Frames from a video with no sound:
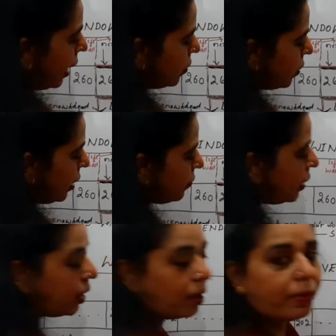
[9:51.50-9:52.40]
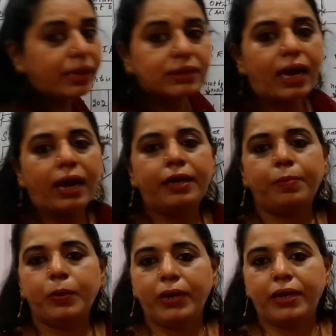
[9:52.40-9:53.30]
and you give the name as
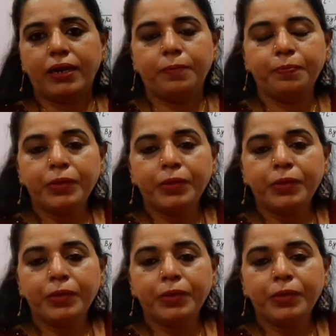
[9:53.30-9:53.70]
RWNT.